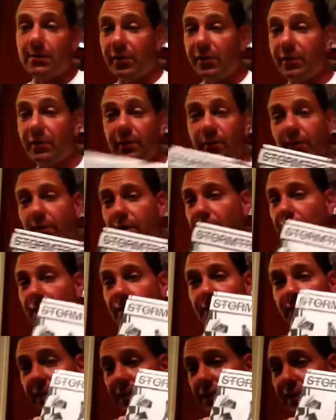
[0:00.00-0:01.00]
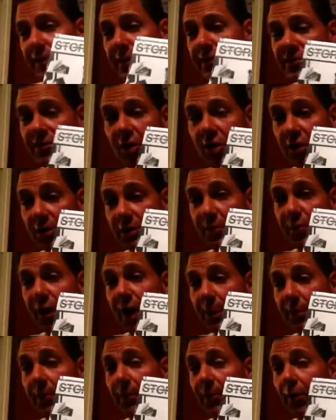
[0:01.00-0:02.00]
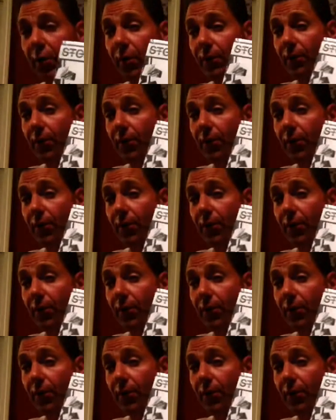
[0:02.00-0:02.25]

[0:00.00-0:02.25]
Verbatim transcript: But these songs, Pride Before